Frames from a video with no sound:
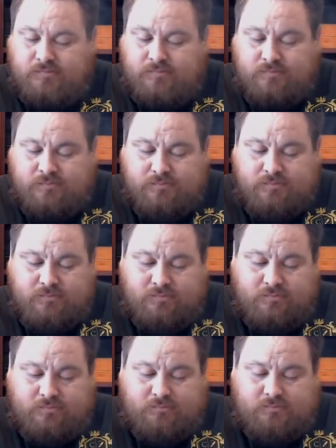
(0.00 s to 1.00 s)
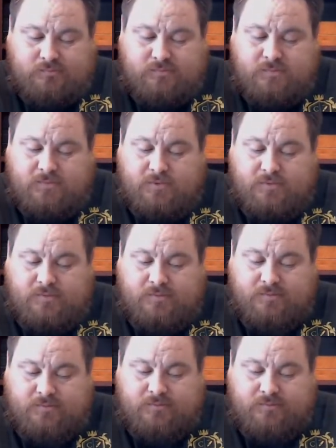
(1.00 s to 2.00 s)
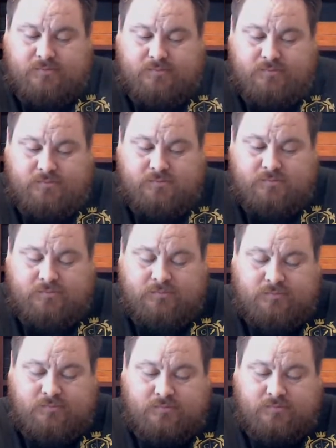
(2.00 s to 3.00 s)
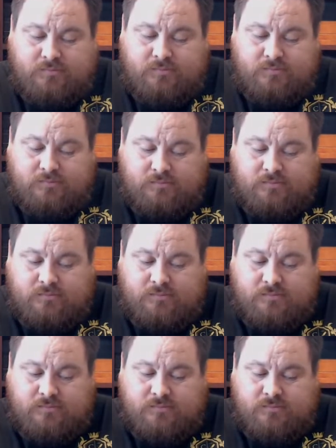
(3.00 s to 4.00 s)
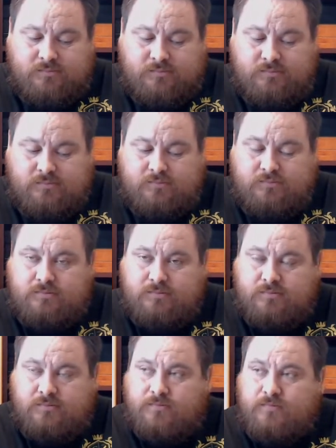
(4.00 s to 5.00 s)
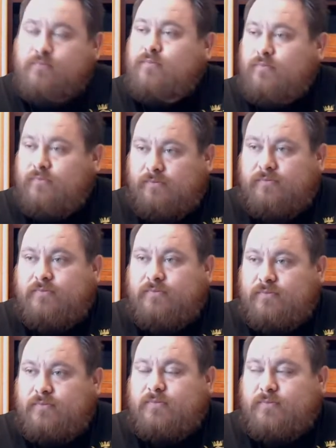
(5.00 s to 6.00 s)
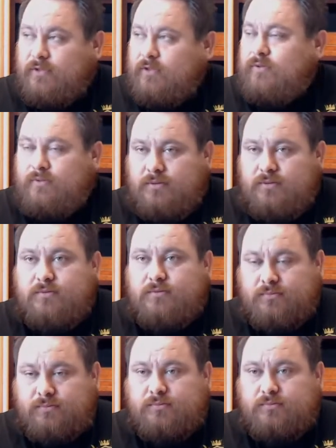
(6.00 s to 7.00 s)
(not speaking)